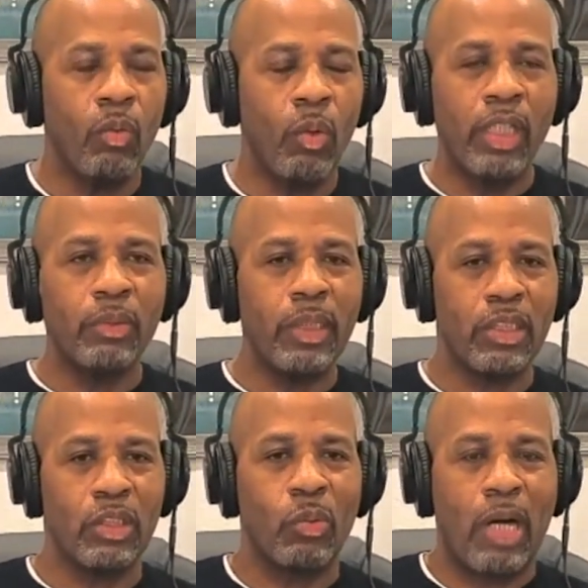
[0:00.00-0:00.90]
One of the
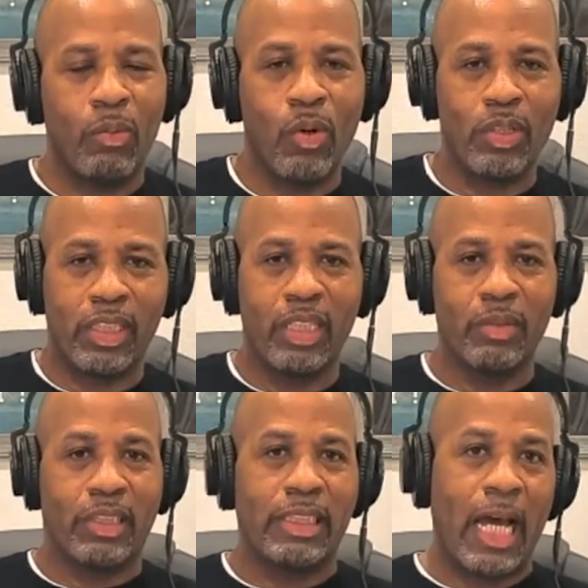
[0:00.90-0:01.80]
reasons why I wanted to
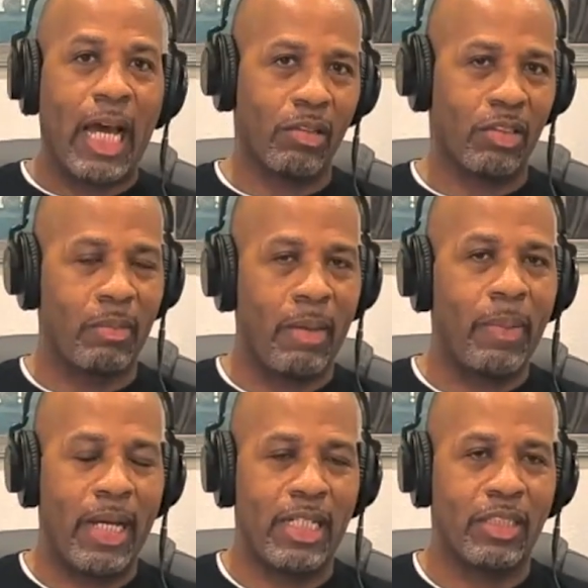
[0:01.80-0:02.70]
give a shout out to my
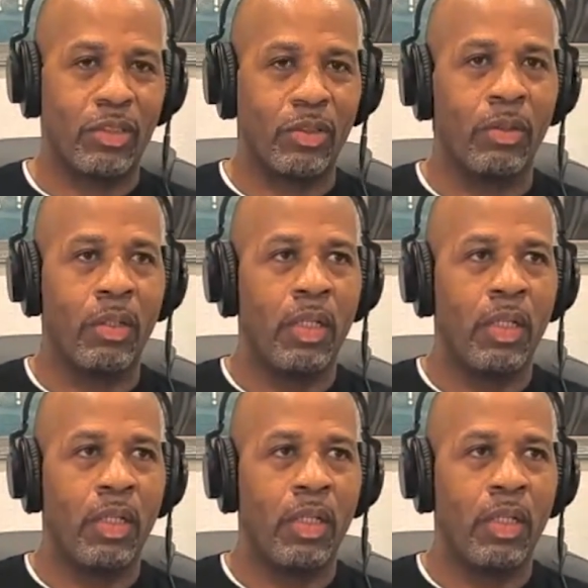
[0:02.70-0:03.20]
pastor,